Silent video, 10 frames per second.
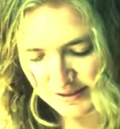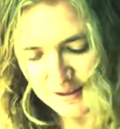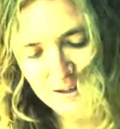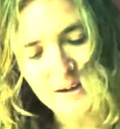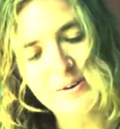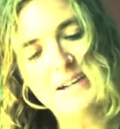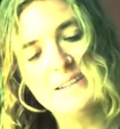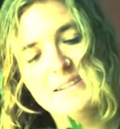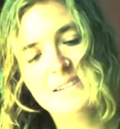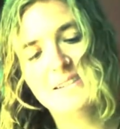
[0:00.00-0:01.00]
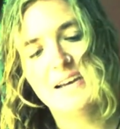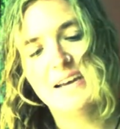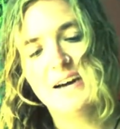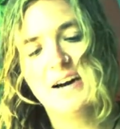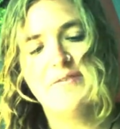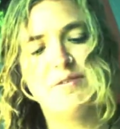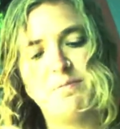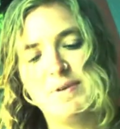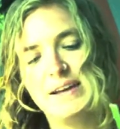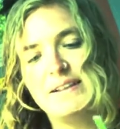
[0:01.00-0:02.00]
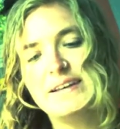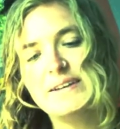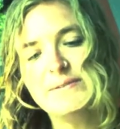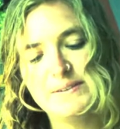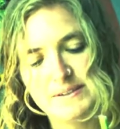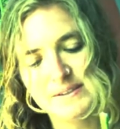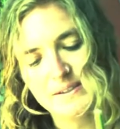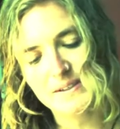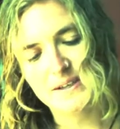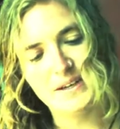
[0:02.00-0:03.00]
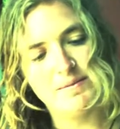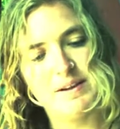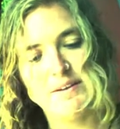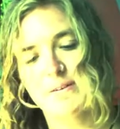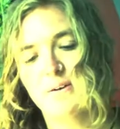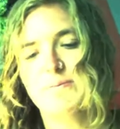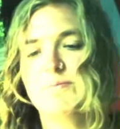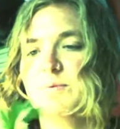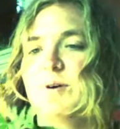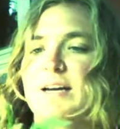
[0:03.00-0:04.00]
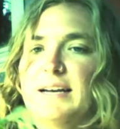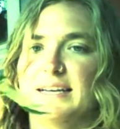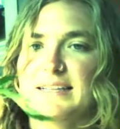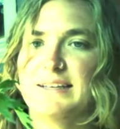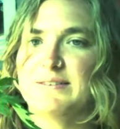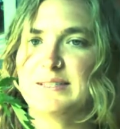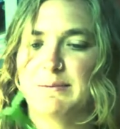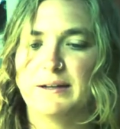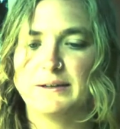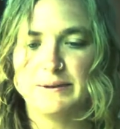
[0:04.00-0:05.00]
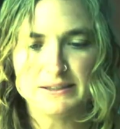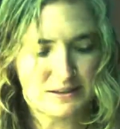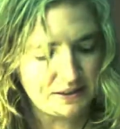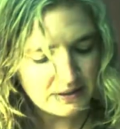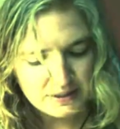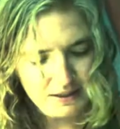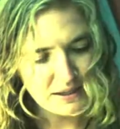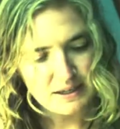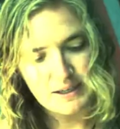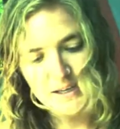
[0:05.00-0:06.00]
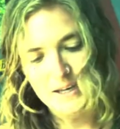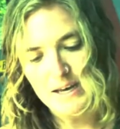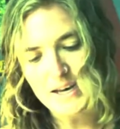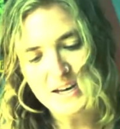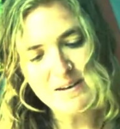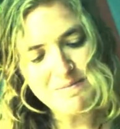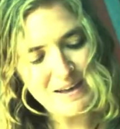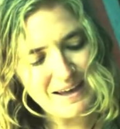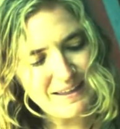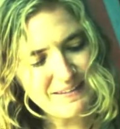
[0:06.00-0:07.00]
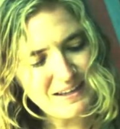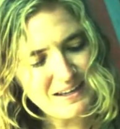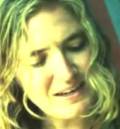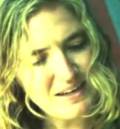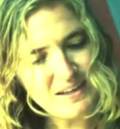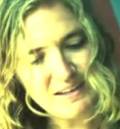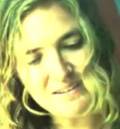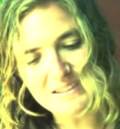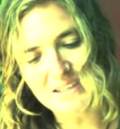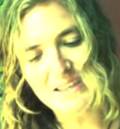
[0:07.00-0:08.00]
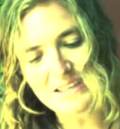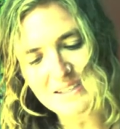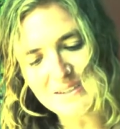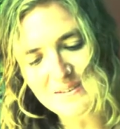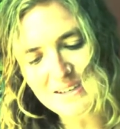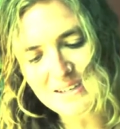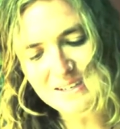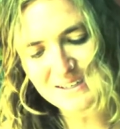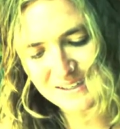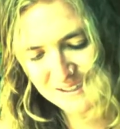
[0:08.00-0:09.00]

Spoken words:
and I would at least take off the big leaves, and if I want, I can leave the smaller ones. And then to this one,